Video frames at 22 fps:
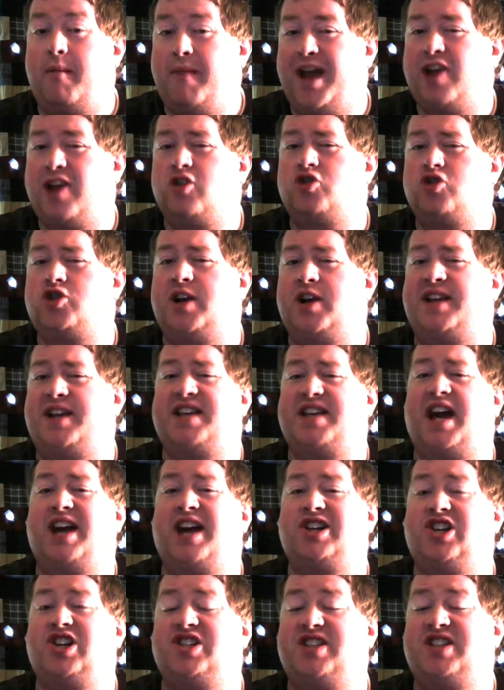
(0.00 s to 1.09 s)

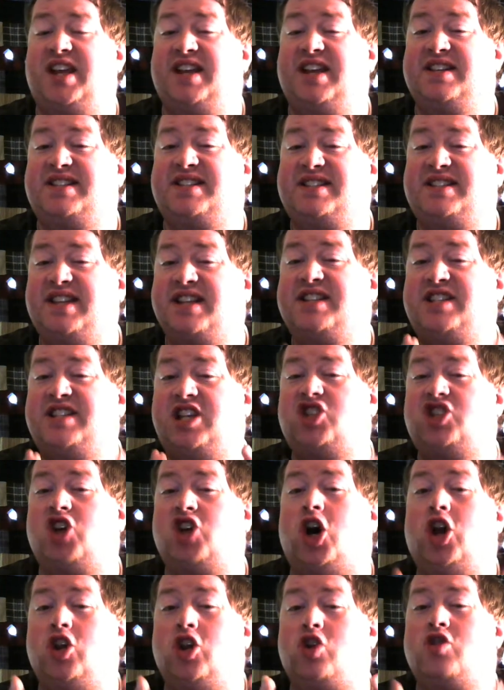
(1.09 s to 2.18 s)
microtransactions in
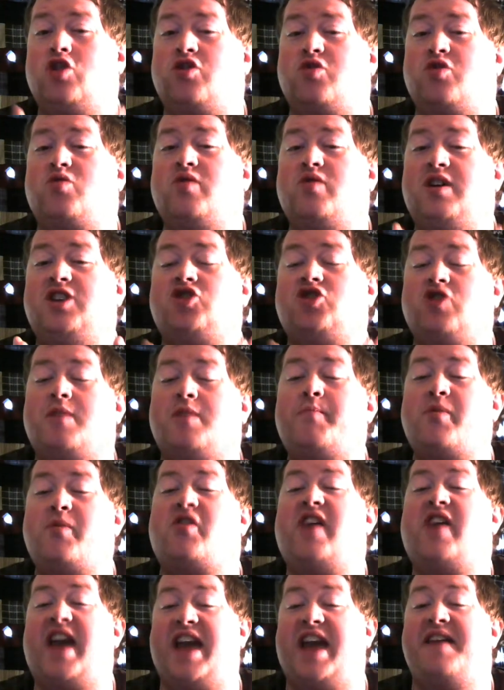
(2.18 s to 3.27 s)
$60 free
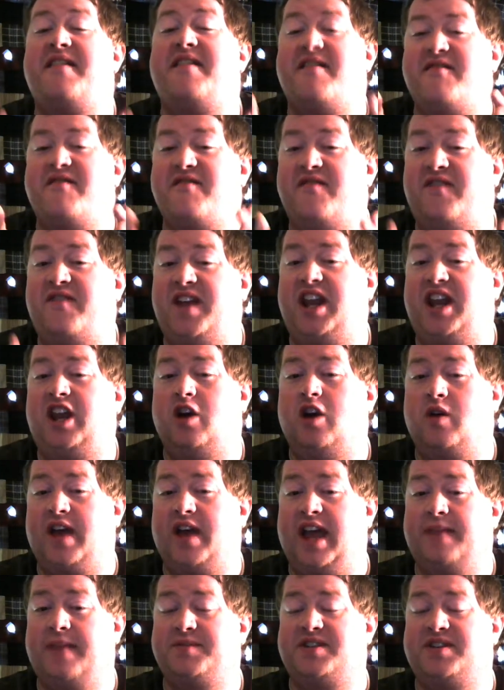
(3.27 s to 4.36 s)
AAA video
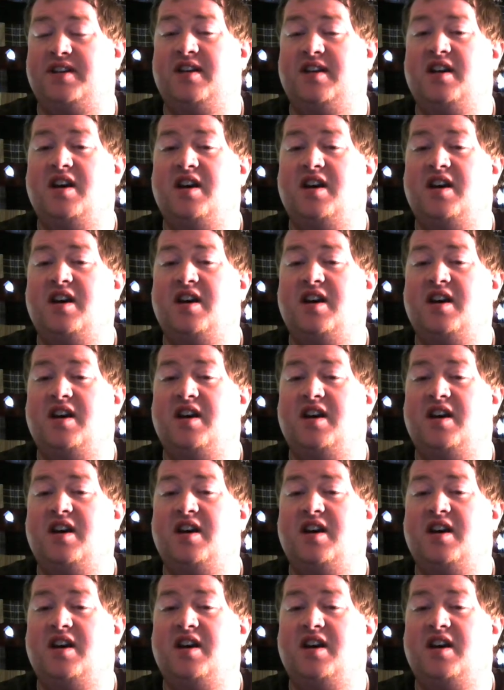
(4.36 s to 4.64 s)
games.